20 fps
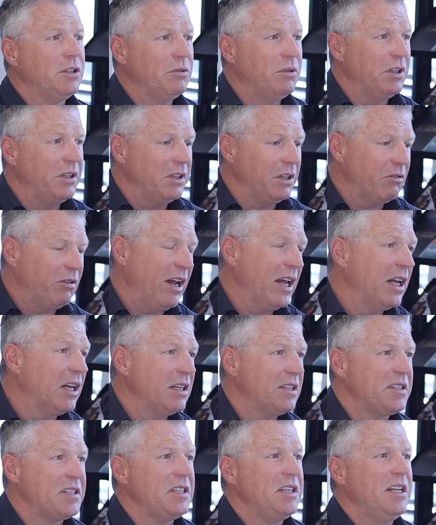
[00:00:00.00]
during the
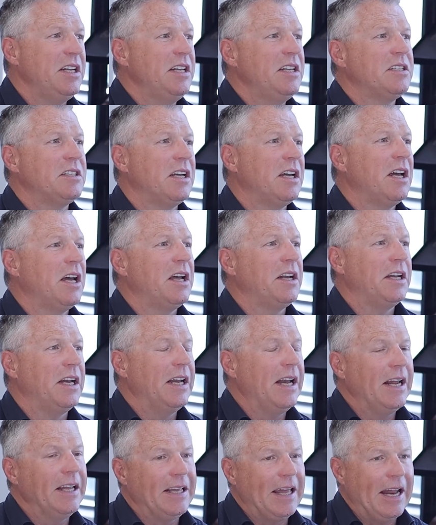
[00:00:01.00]
regular season,
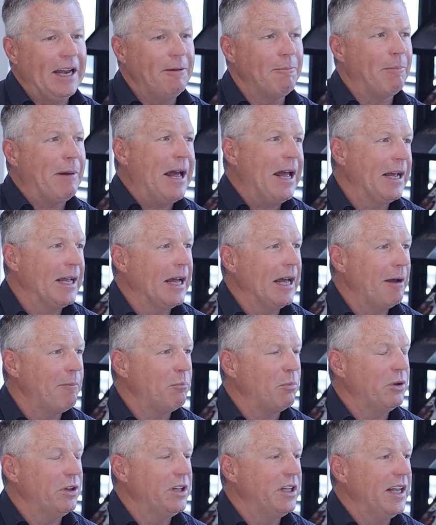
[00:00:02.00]
and then getting back
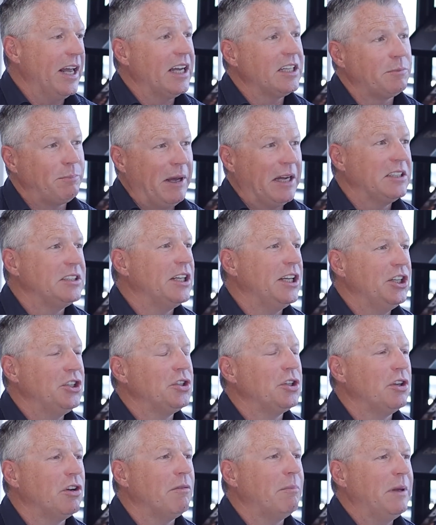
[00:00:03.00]
up with the
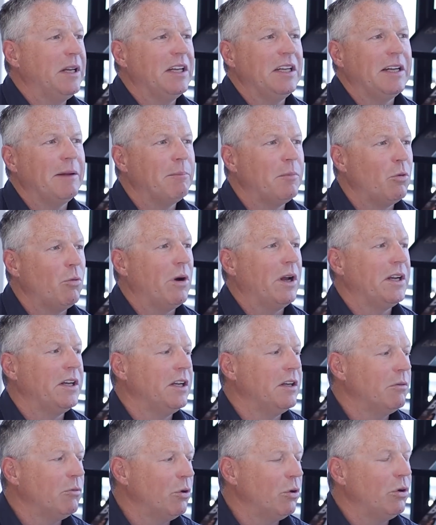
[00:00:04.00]
expectation of being number one in
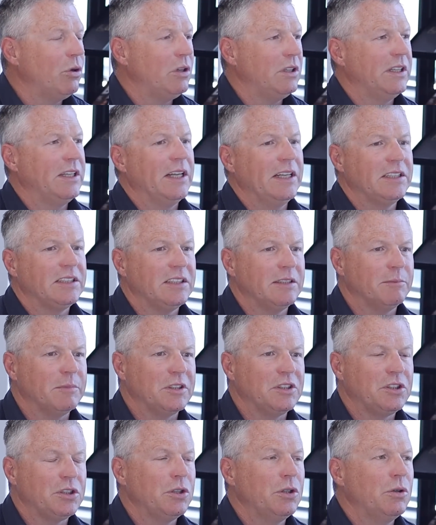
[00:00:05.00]
the world against number
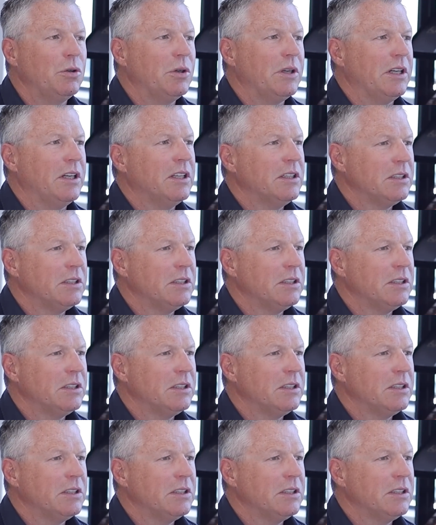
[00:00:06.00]
two,